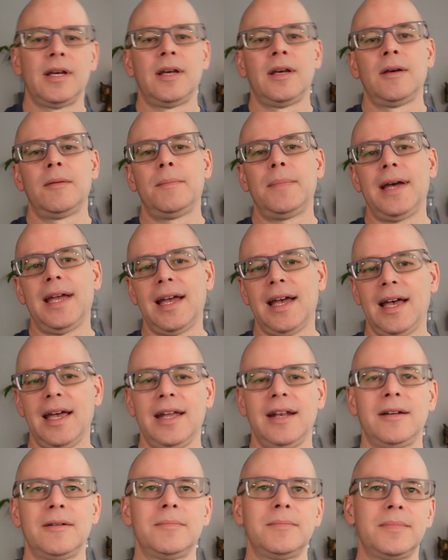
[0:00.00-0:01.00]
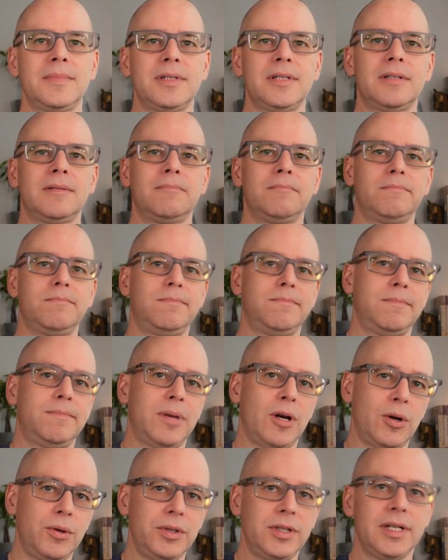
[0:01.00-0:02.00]
by items,
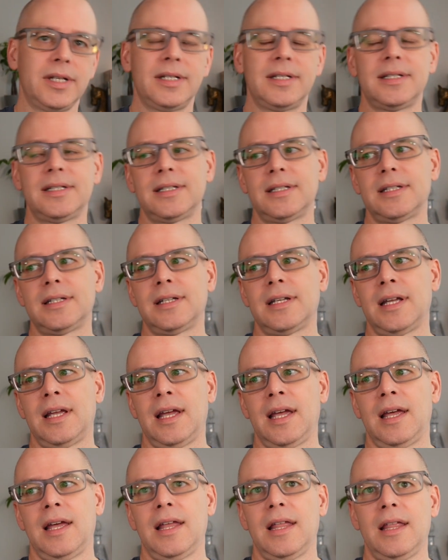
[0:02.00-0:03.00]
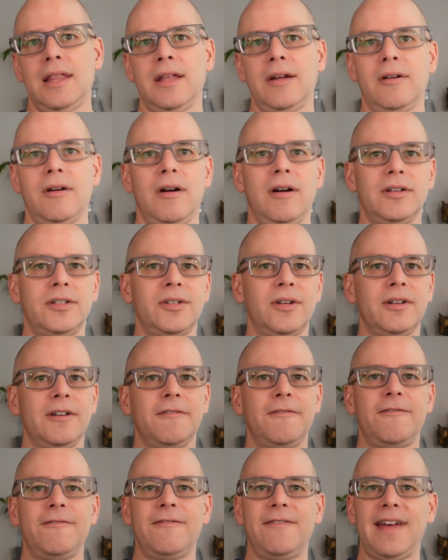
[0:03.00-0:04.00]
potions. There are certain
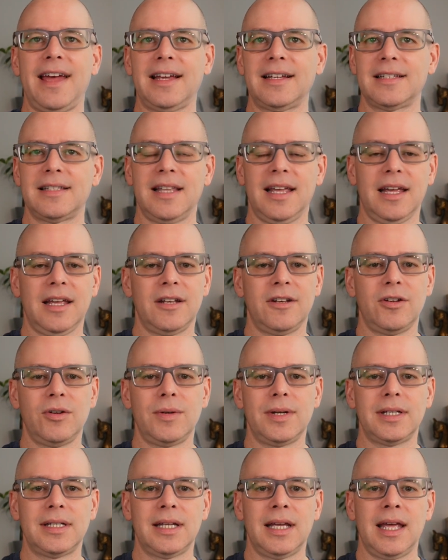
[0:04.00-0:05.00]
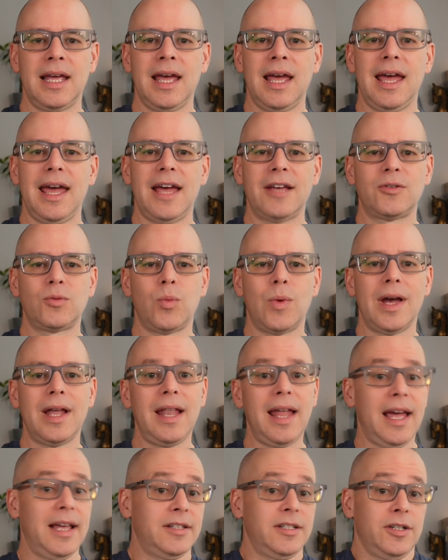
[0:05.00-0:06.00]
effects that can do it, as well
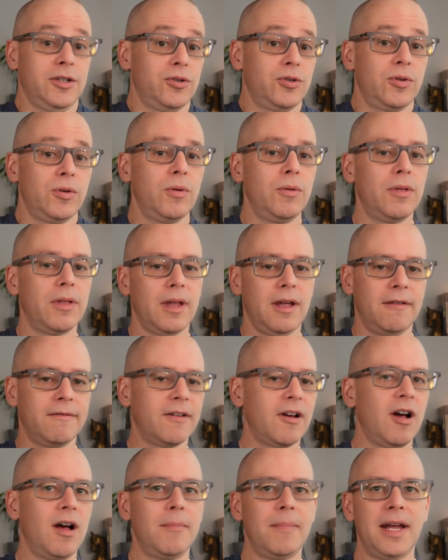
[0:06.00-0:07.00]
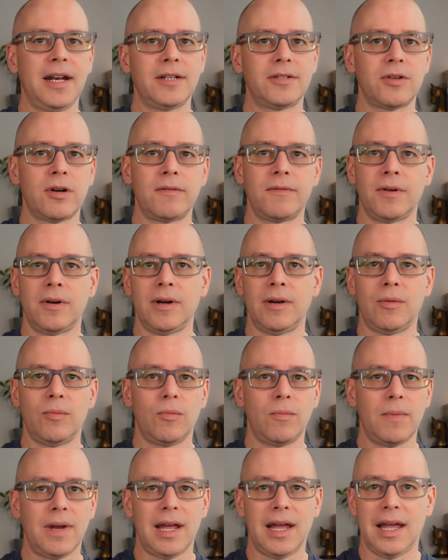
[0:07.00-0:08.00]
as, in truth, if combat is over,
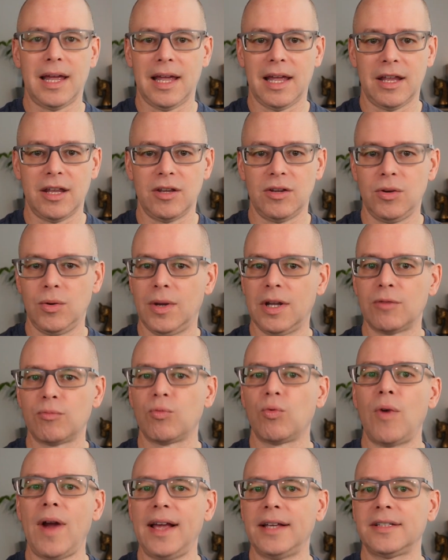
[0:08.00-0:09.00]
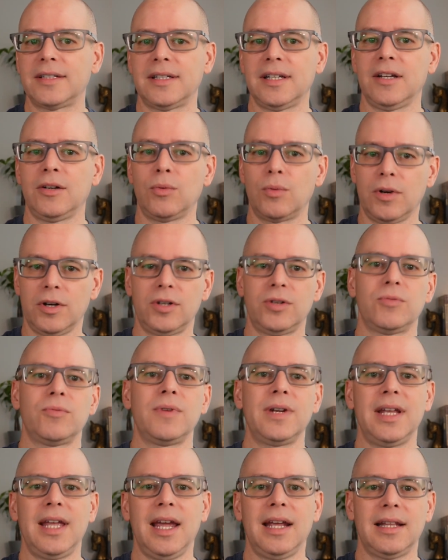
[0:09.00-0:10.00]
you can rest in order to
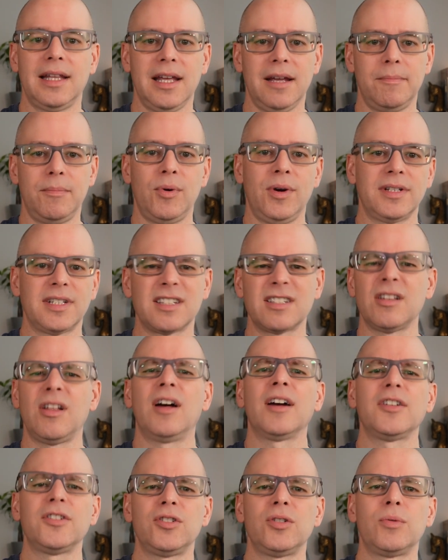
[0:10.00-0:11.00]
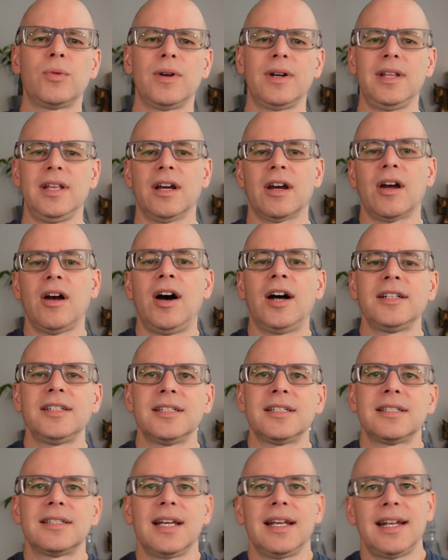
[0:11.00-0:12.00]
regain the hit points as long as you were in the
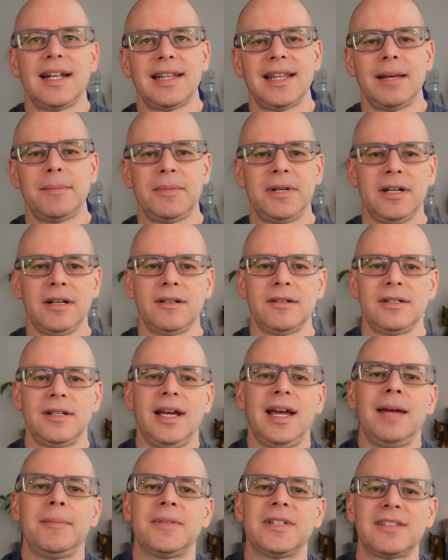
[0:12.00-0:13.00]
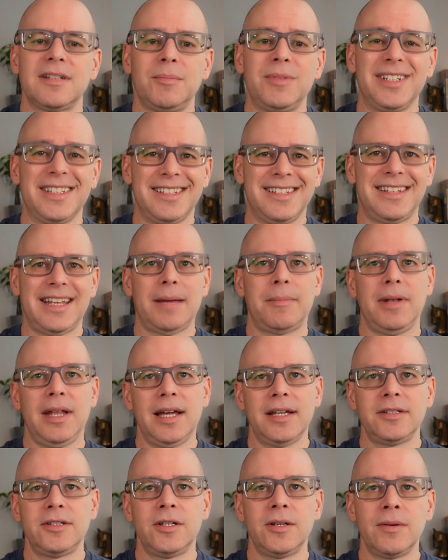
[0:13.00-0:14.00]
unconscious state at that particular time and someone
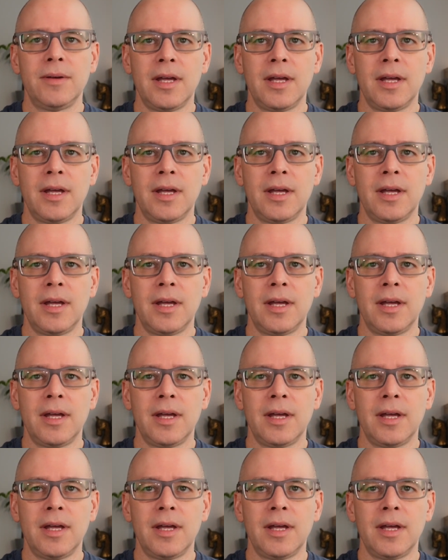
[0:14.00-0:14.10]
stabilized you.